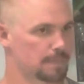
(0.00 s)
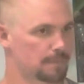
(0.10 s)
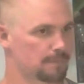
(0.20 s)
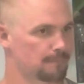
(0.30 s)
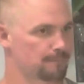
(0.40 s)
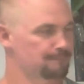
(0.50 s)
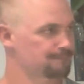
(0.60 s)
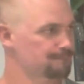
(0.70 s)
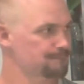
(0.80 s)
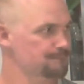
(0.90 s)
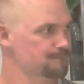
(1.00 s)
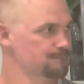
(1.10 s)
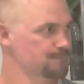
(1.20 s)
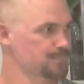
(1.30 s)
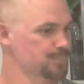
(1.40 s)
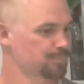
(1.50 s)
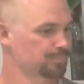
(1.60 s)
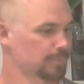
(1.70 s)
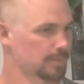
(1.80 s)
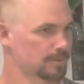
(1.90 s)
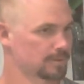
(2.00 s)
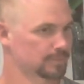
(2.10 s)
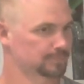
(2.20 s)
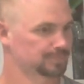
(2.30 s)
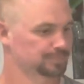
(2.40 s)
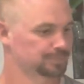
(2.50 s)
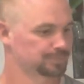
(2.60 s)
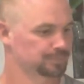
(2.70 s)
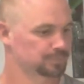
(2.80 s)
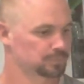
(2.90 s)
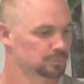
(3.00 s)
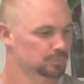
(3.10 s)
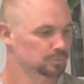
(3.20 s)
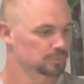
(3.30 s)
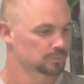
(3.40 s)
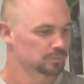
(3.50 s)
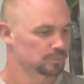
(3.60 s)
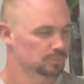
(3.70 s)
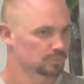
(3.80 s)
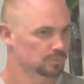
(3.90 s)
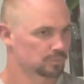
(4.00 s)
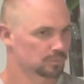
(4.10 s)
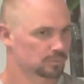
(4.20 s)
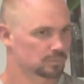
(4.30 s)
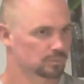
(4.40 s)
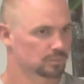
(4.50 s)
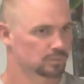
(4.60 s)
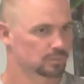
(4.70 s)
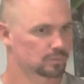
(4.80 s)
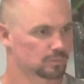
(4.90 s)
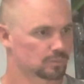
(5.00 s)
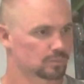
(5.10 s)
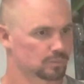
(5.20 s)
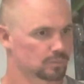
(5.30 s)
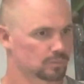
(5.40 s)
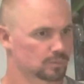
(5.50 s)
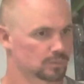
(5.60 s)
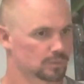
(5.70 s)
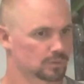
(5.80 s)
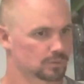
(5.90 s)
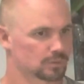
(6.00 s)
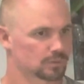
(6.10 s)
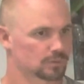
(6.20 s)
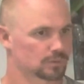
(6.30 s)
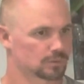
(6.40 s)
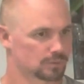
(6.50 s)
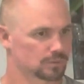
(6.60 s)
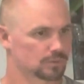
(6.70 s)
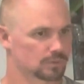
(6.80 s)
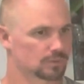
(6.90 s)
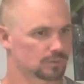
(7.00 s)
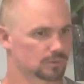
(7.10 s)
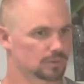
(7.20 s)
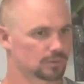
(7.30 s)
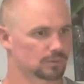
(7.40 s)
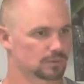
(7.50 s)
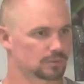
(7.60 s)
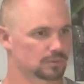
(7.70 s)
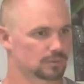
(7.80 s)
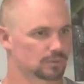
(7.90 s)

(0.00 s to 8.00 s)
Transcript: (not speaking)